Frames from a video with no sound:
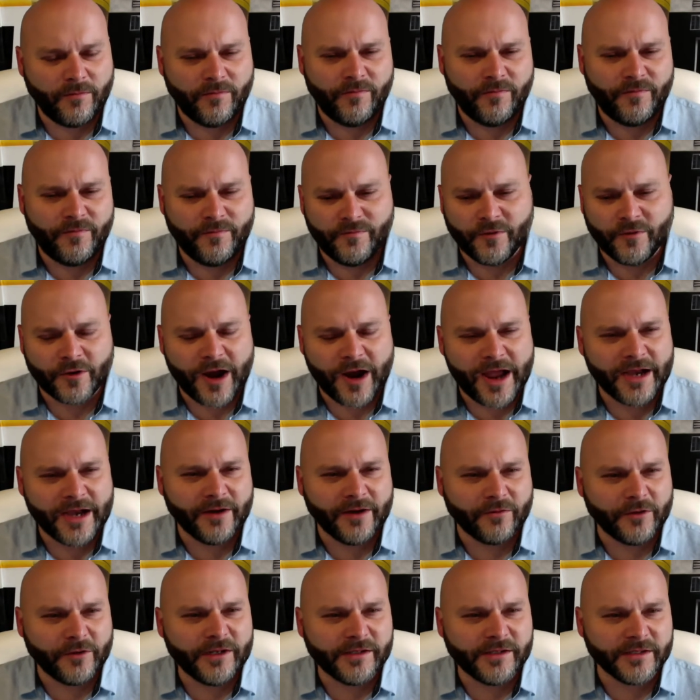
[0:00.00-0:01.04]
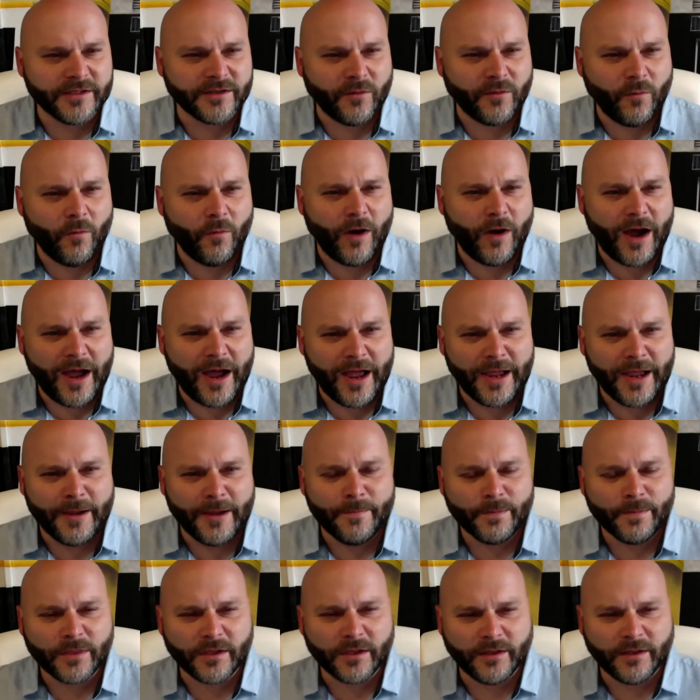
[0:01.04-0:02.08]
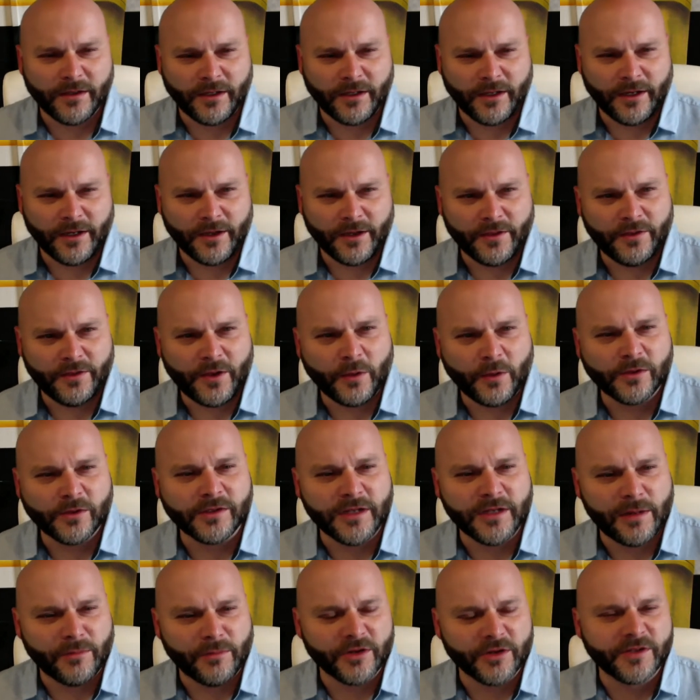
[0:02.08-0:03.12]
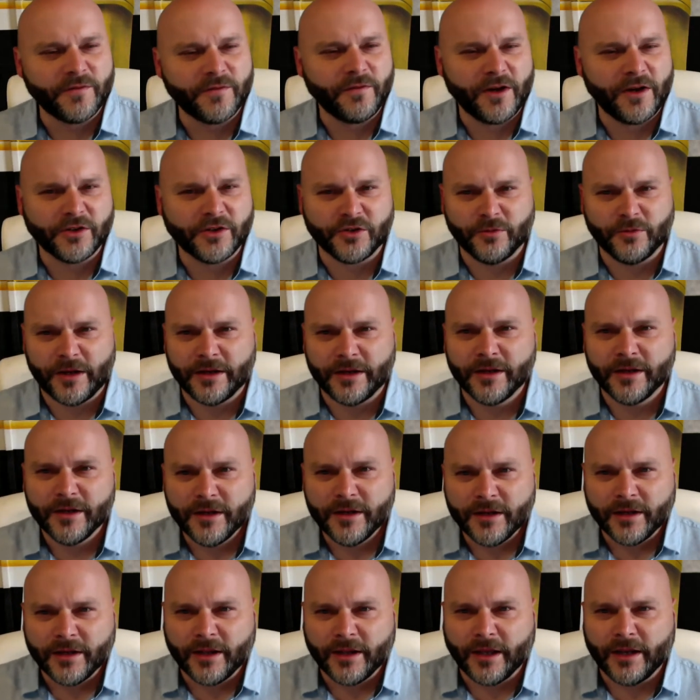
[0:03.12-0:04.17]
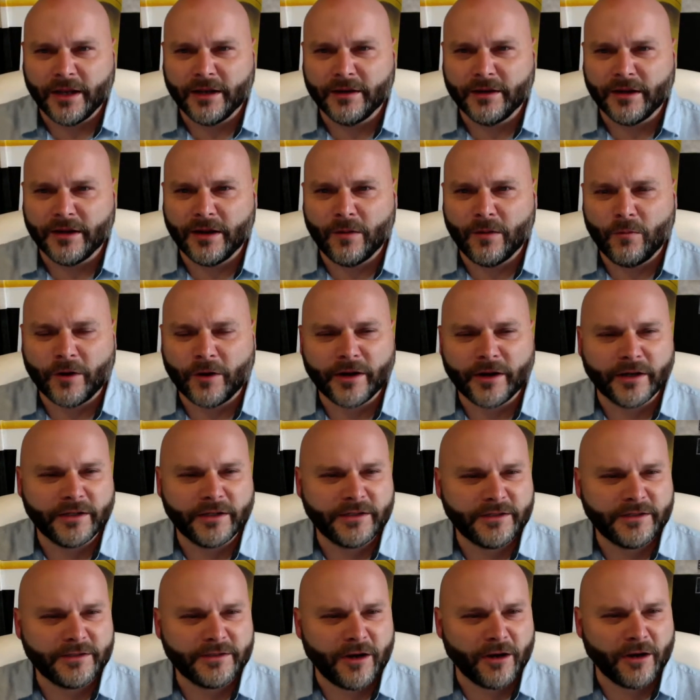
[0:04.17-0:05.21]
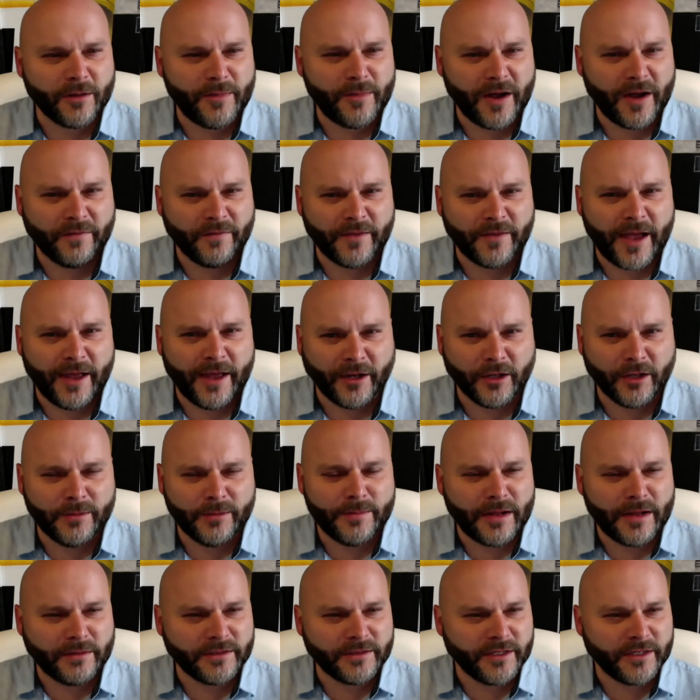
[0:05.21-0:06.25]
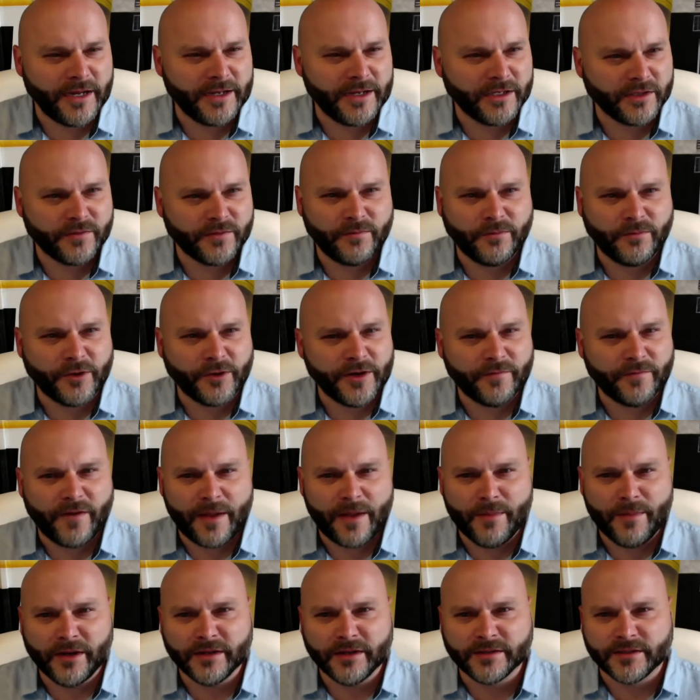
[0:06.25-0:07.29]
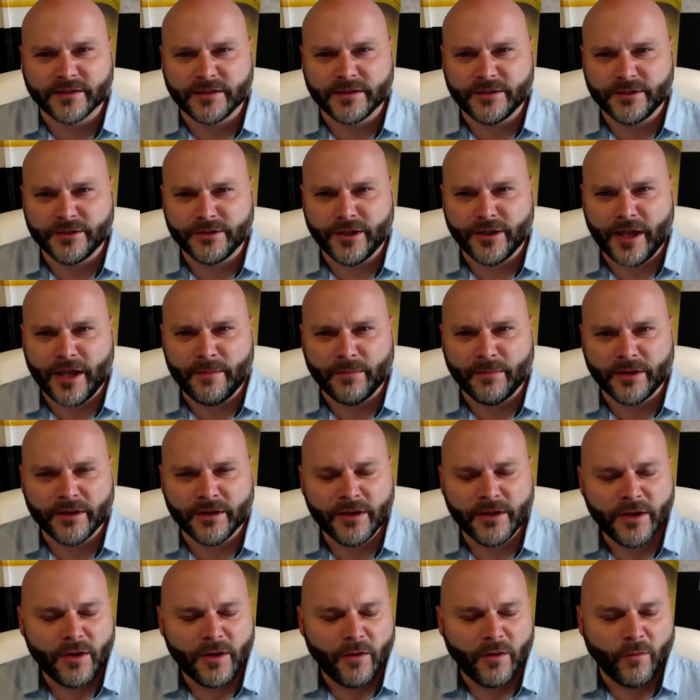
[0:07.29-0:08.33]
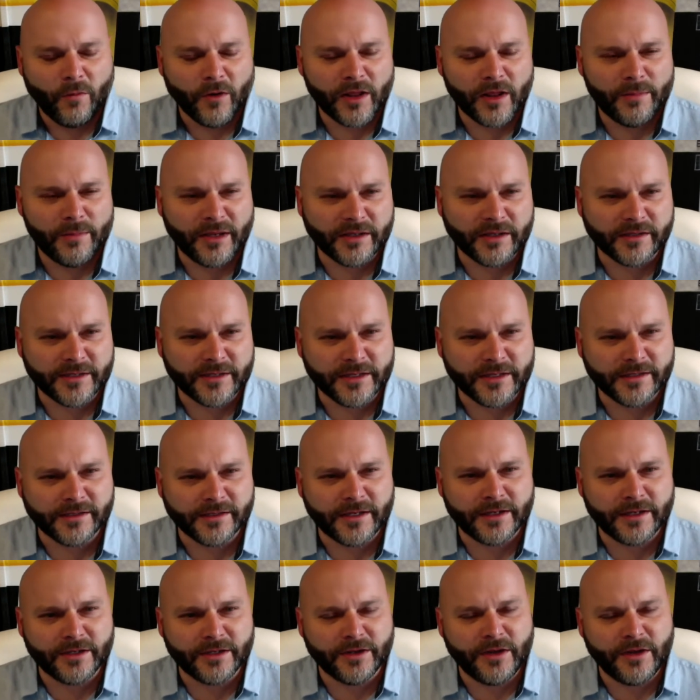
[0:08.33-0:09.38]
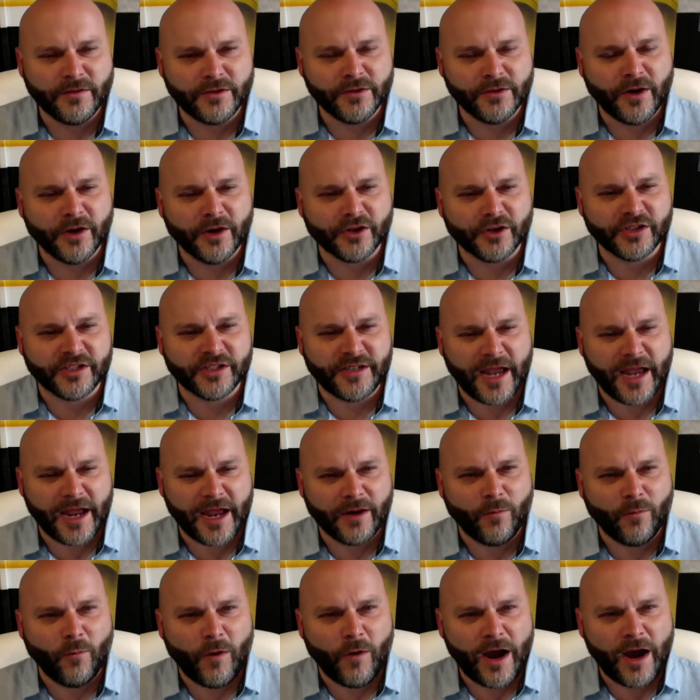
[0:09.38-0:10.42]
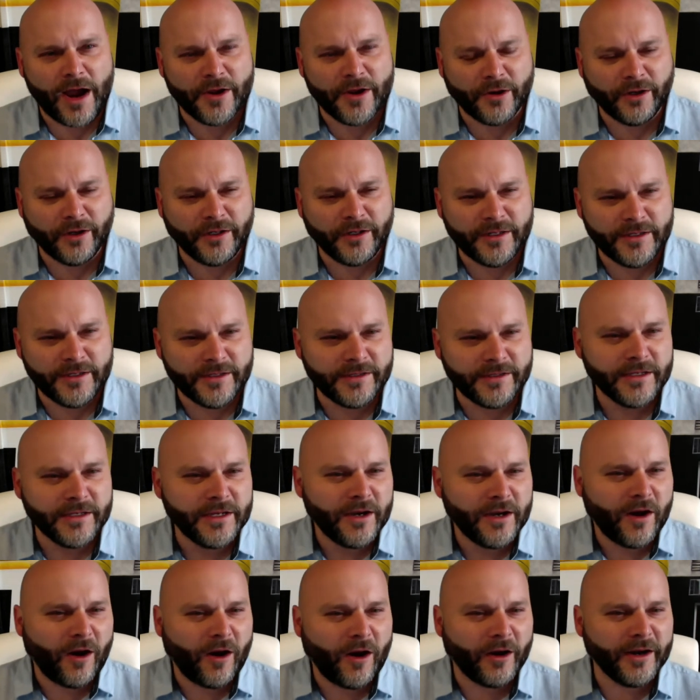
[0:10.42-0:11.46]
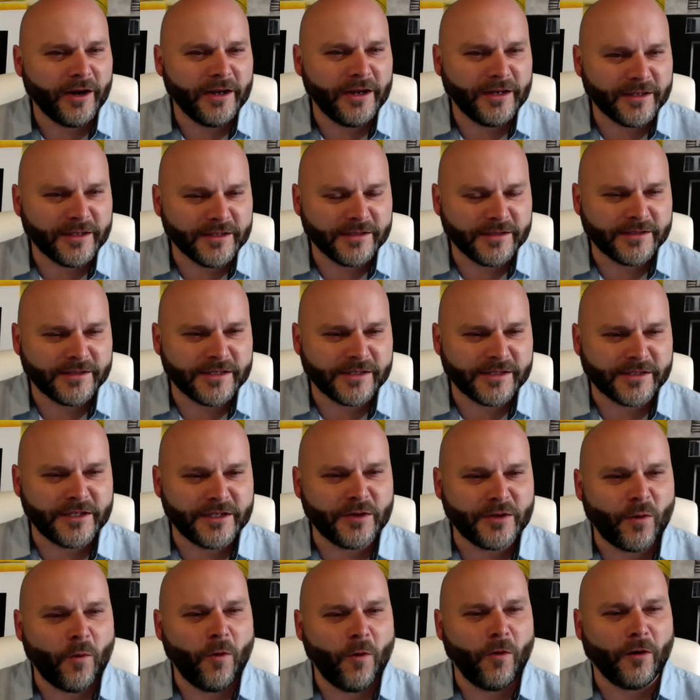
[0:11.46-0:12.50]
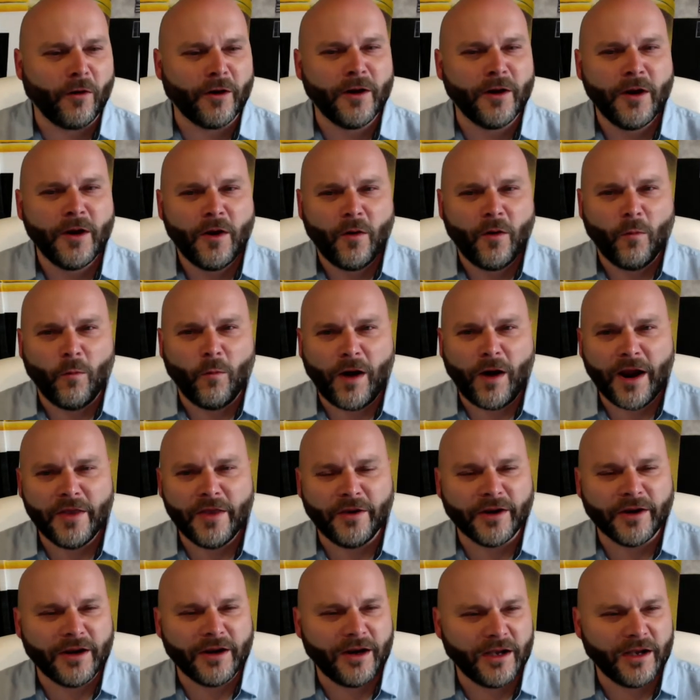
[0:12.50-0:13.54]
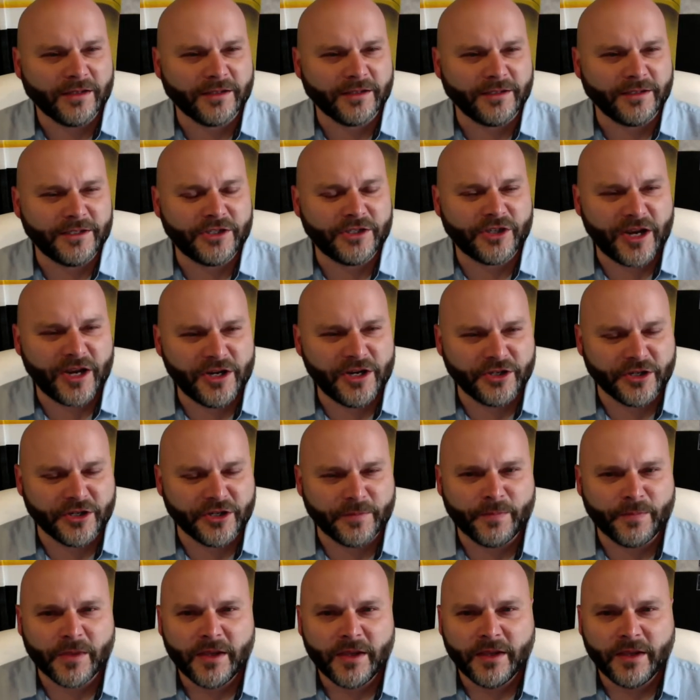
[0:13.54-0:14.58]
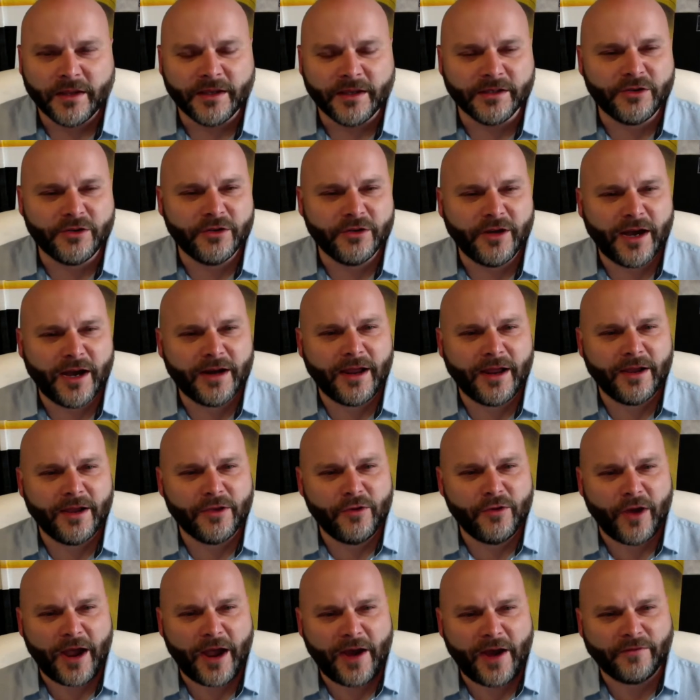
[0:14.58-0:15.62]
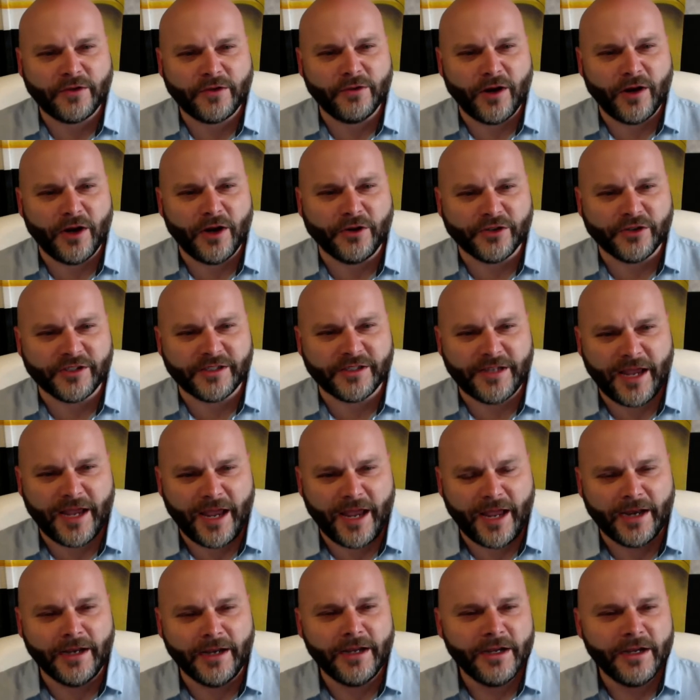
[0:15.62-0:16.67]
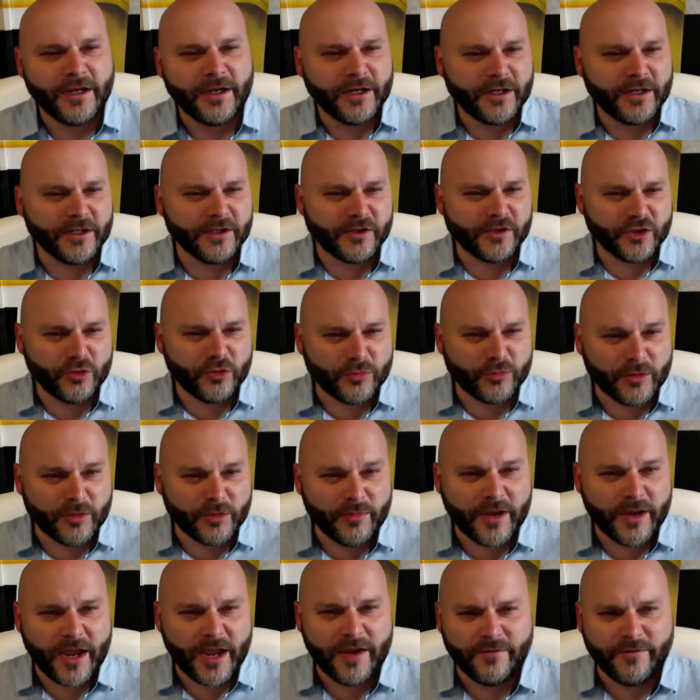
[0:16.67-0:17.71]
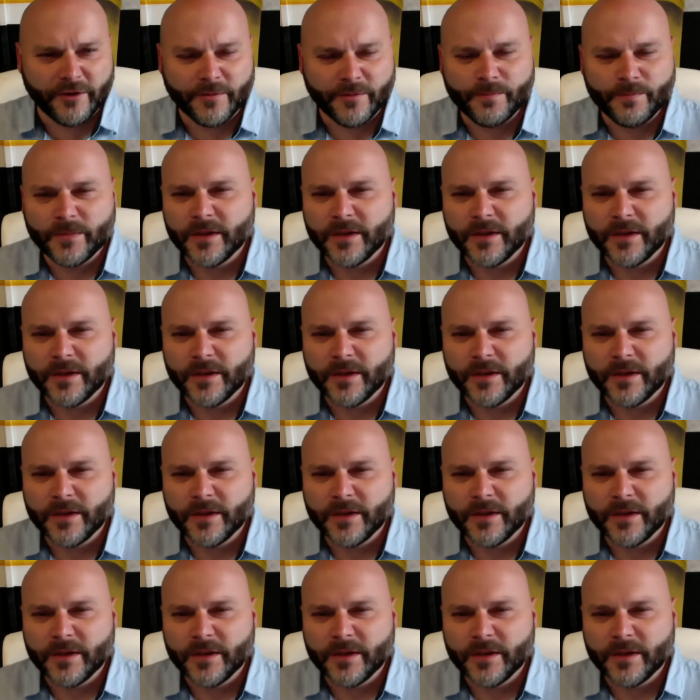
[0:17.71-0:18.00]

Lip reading: variety of reasons of why those numbers fluctuate. And we're going to talk about that a little bit about today, just 3 to 5 minutes to do that. But one of the biggest things to understand why your leads are inconsistent or why they're constantly changing is you have to understand consumer behavior.